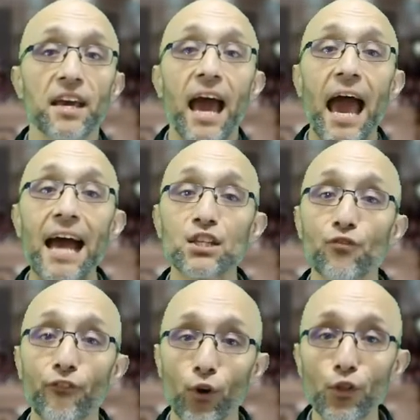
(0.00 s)
has
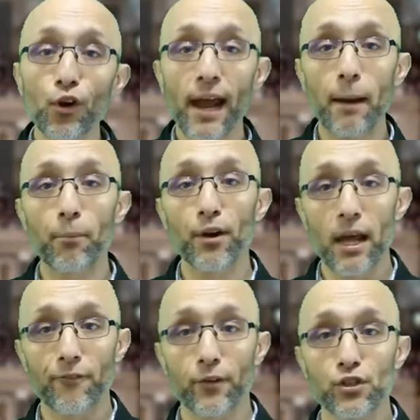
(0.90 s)
further hampered
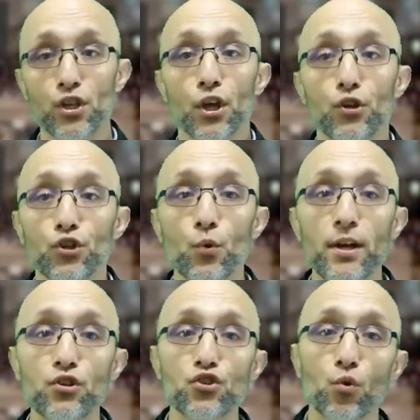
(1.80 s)
efforts to
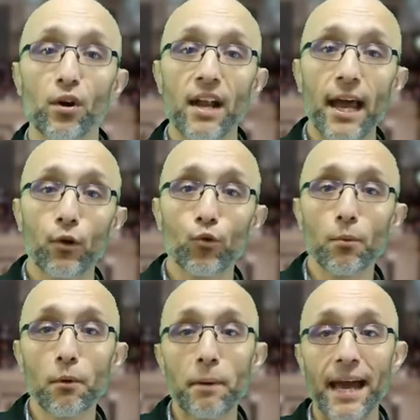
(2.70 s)
ensure an
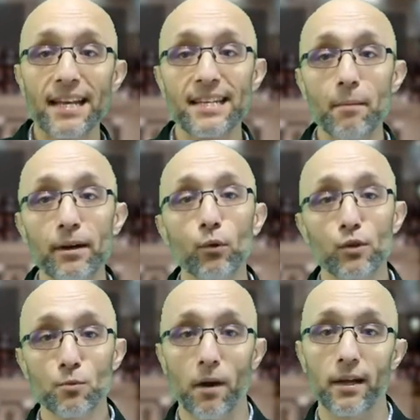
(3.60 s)
equitable pandemic
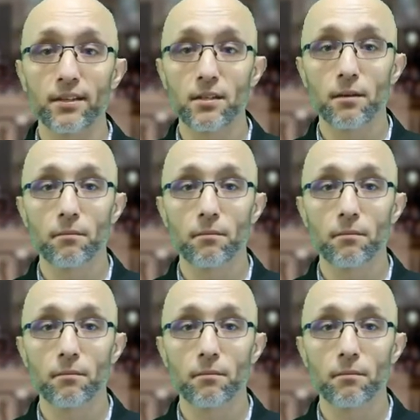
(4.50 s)
response.